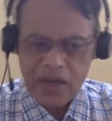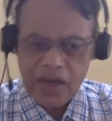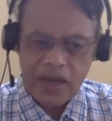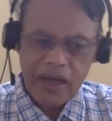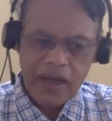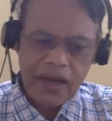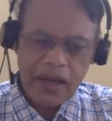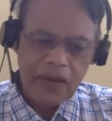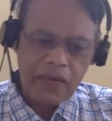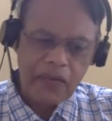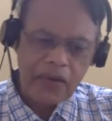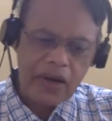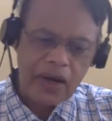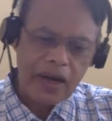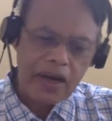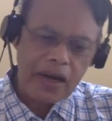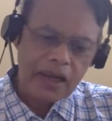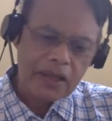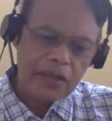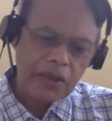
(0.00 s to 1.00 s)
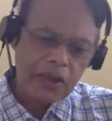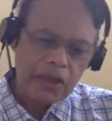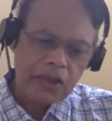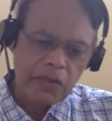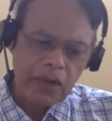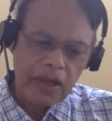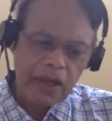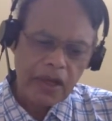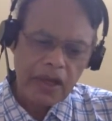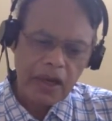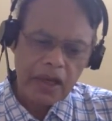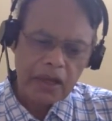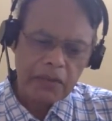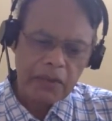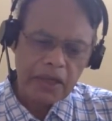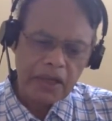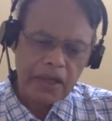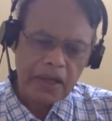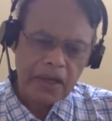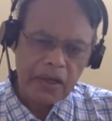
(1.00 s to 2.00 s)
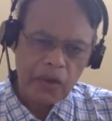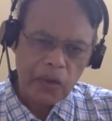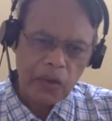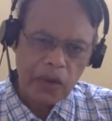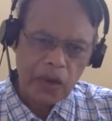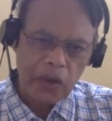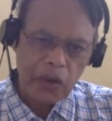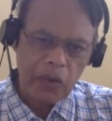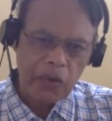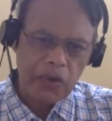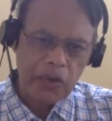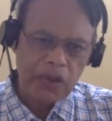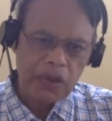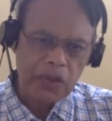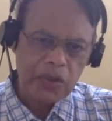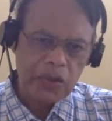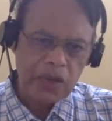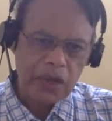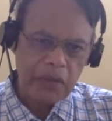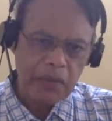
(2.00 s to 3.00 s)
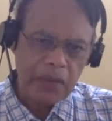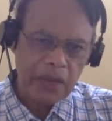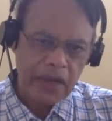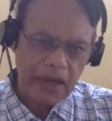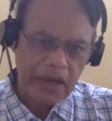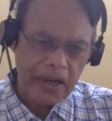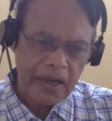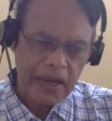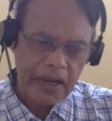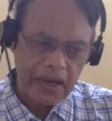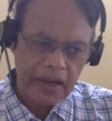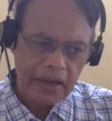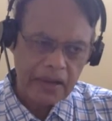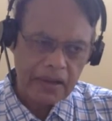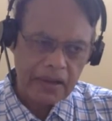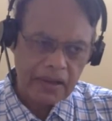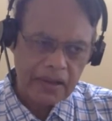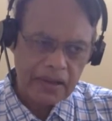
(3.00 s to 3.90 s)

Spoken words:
A liver enlargement, splenic enlargement can go downwards to the lumbar area.